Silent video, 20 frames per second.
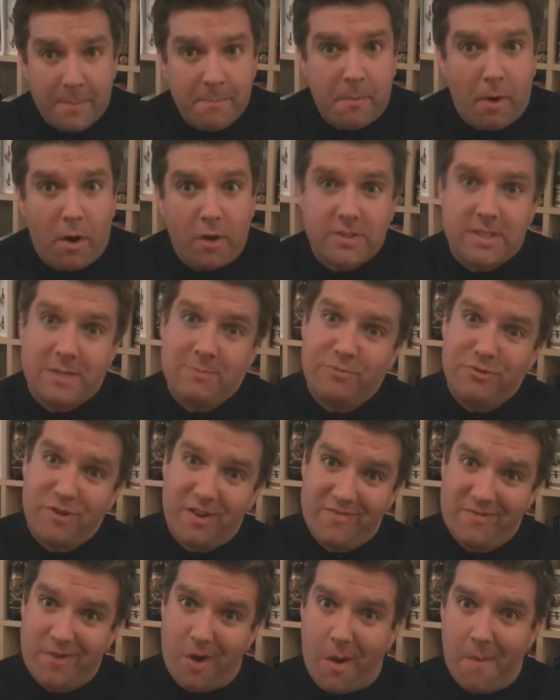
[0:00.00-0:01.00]
more
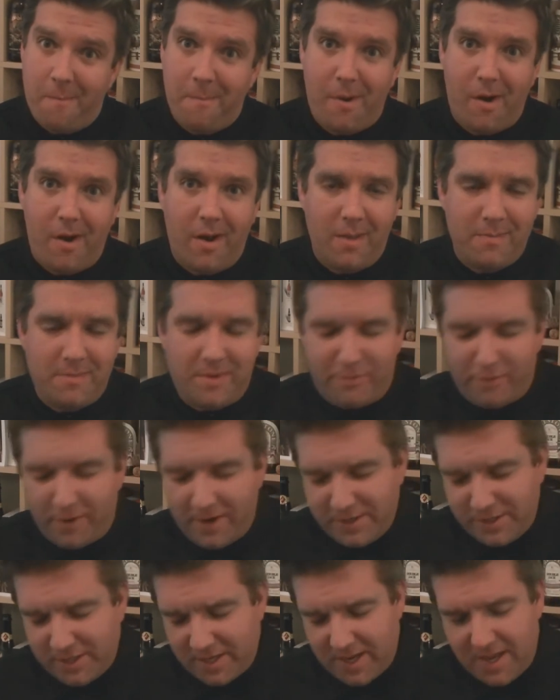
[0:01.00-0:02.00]
Simtra. I've got a bottle in my
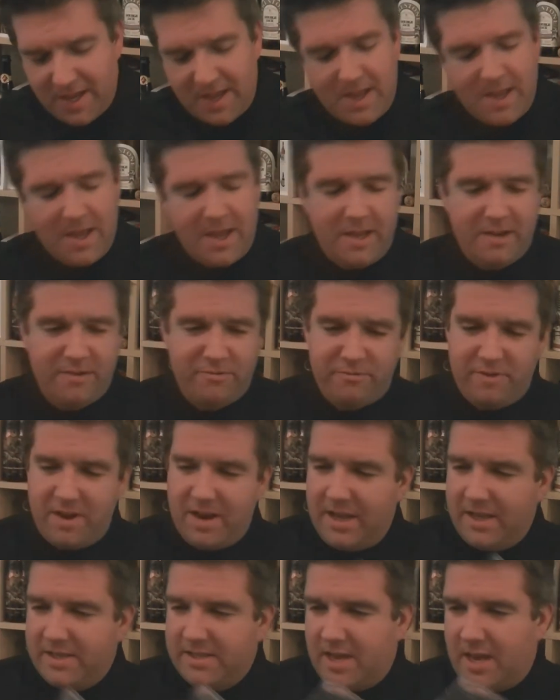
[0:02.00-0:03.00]
fridge.
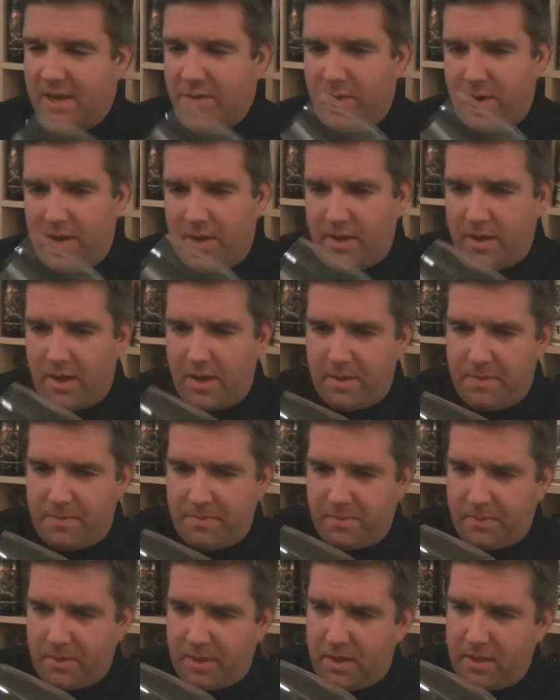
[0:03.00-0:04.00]
Really excited when a
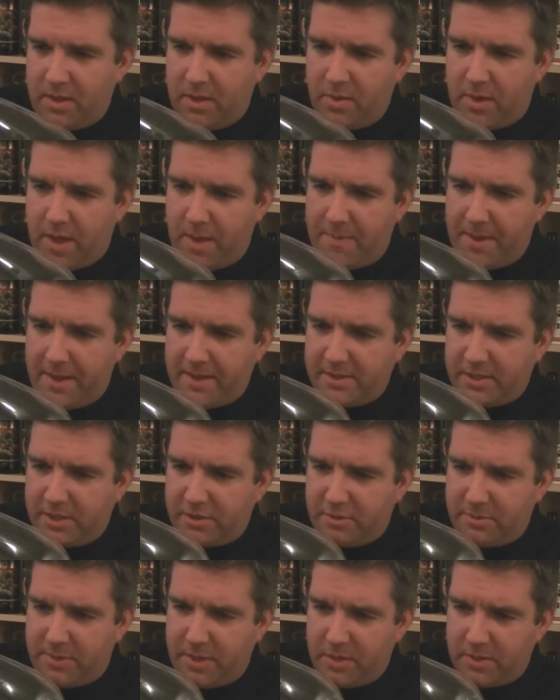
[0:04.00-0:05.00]
UK-based
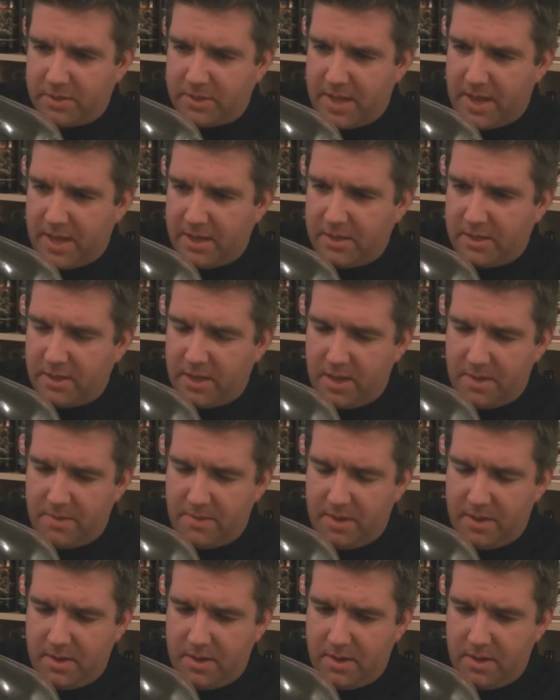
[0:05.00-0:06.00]
distributor started
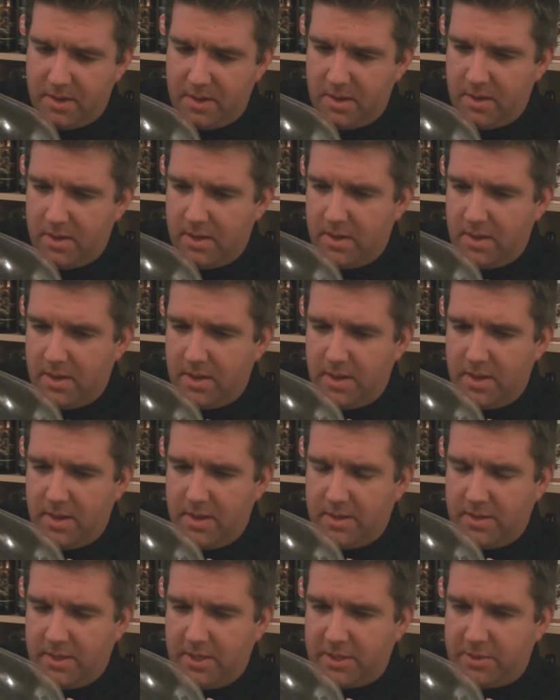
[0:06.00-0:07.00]

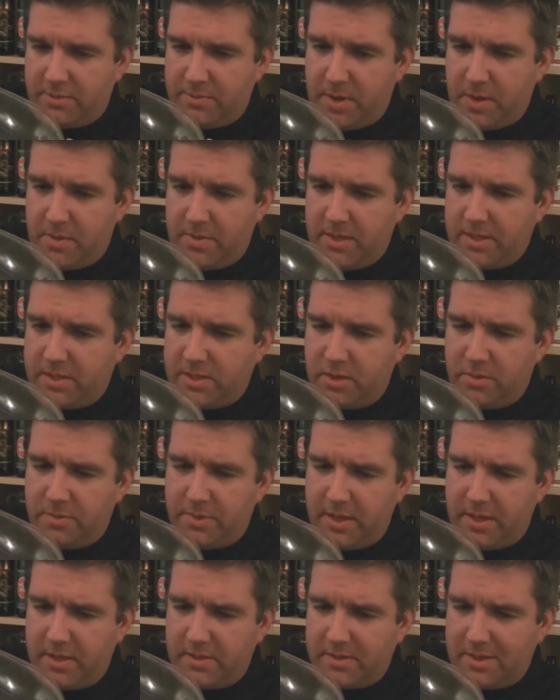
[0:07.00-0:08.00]
distributing these two
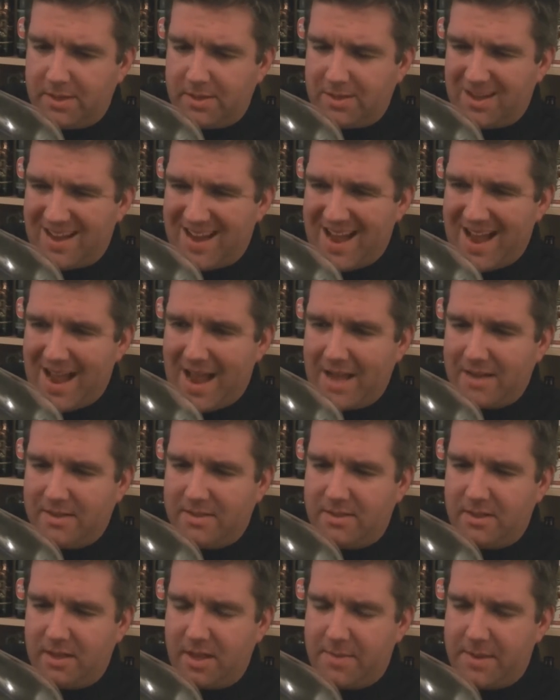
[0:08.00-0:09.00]
beers. So I had
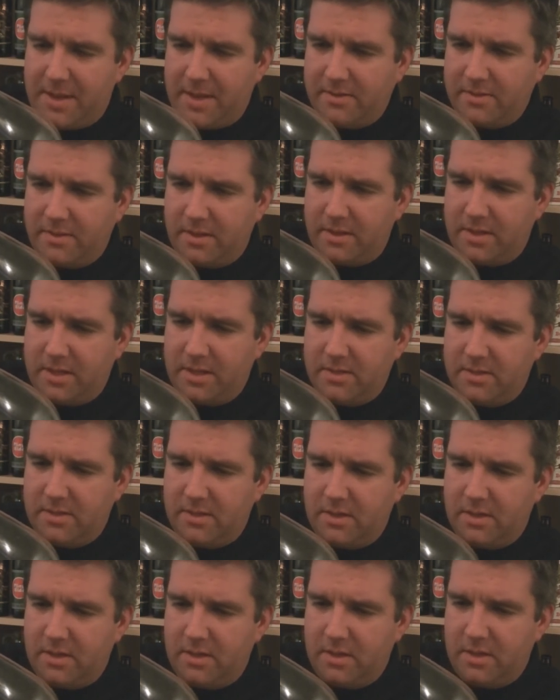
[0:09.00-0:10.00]
to get my hands on this.
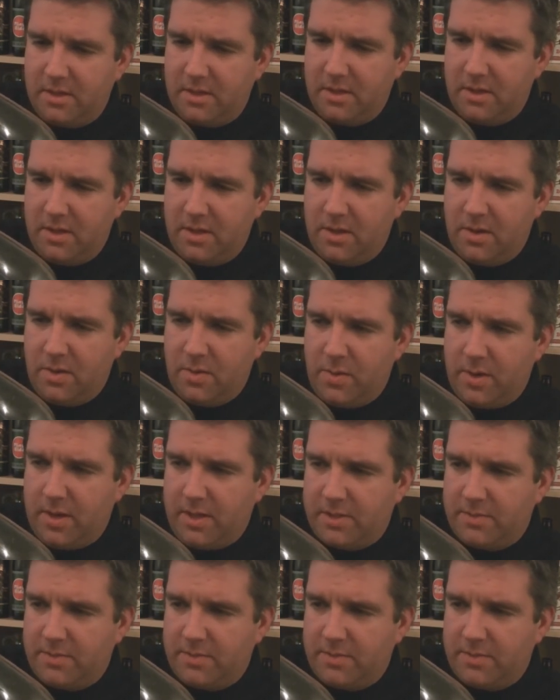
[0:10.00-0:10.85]
And I